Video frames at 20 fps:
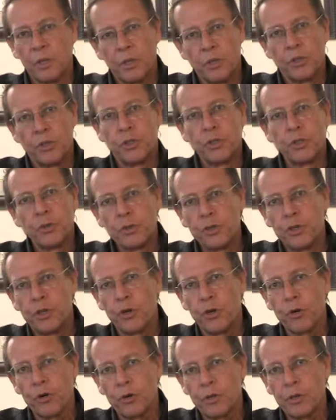Do you
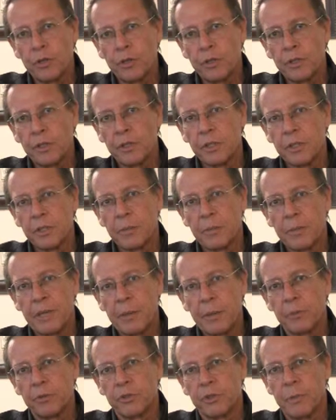yearn to be
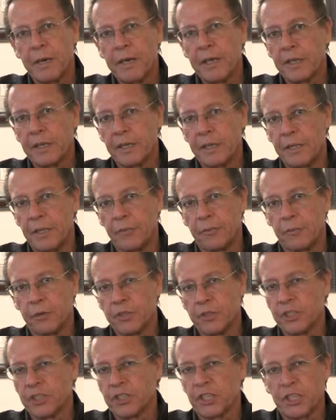able to make a
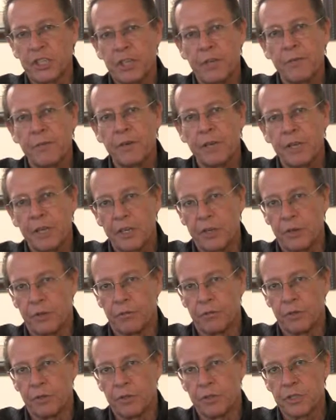difference, a significant
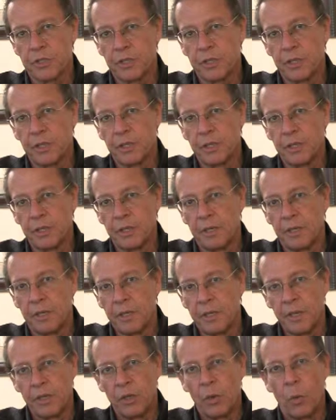difference,
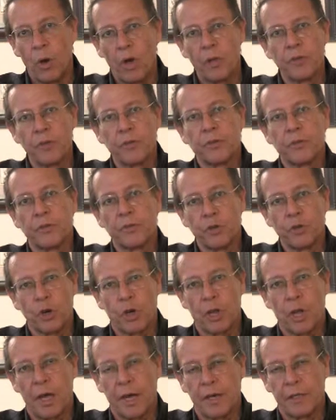in the wellness of your
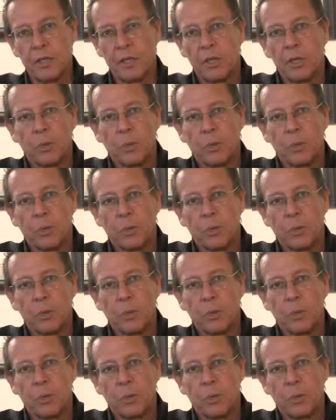clients?